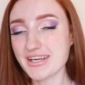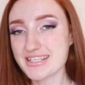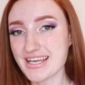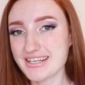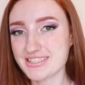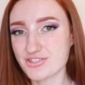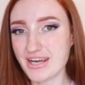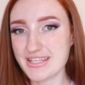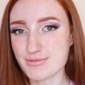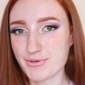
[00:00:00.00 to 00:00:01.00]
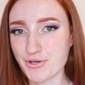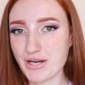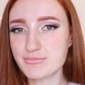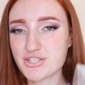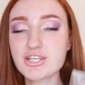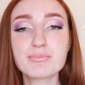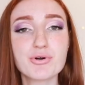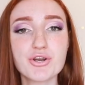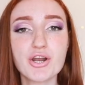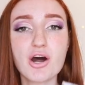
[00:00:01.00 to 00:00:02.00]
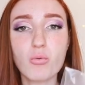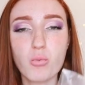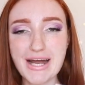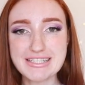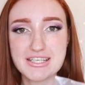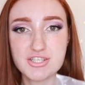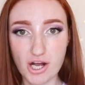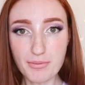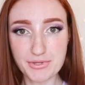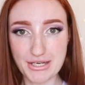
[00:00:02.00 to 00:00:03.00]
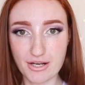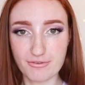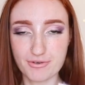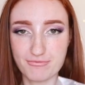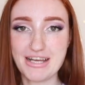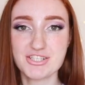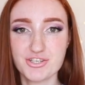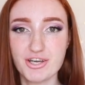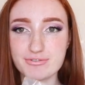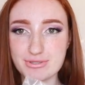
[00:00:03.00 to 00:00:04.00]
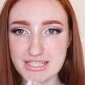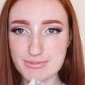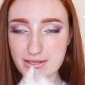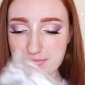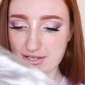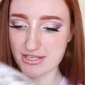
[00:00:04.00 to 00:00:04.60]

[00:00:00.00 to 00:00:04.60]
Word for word: Very excited to try this one on. I'm just gonna put on a white top that I got from Fashion Nova with this one